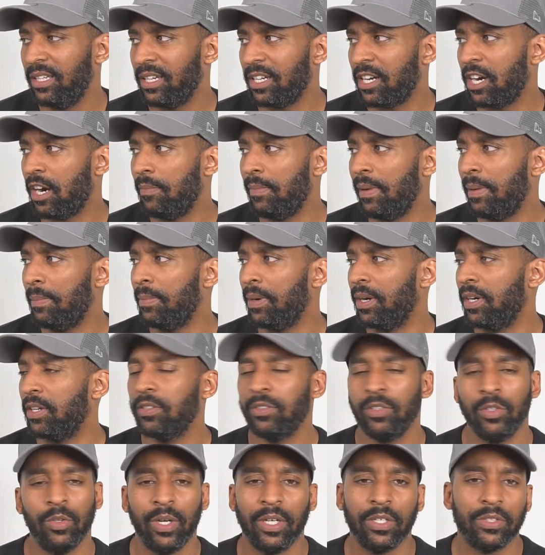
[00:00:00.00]
remember
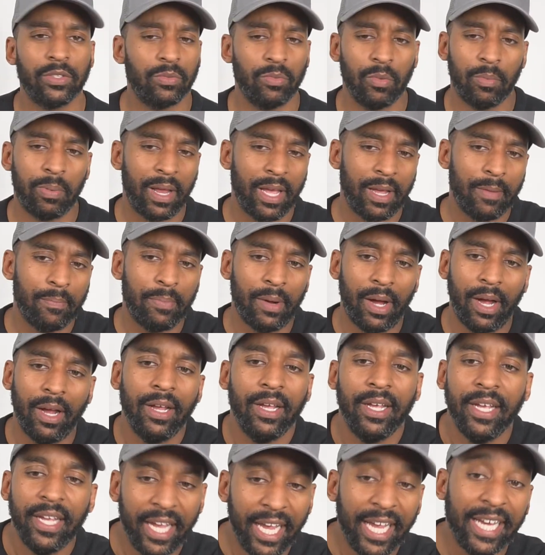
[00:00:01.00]
who else we're playing, but
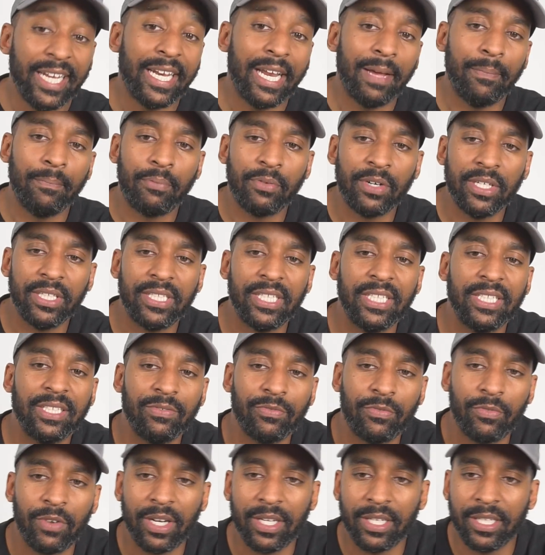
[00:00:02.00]
in them
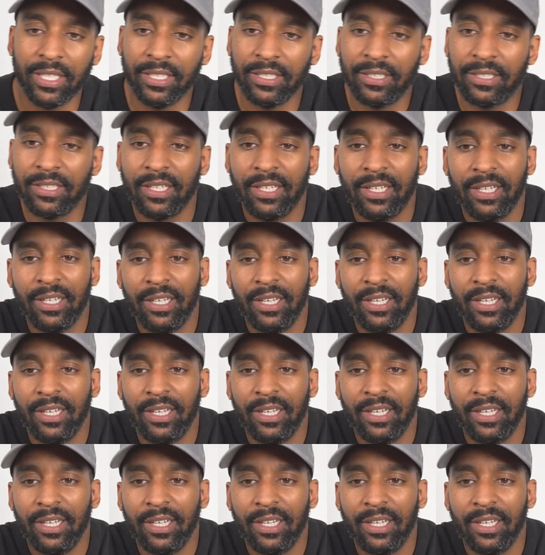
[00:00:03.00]
pre-season friendlies.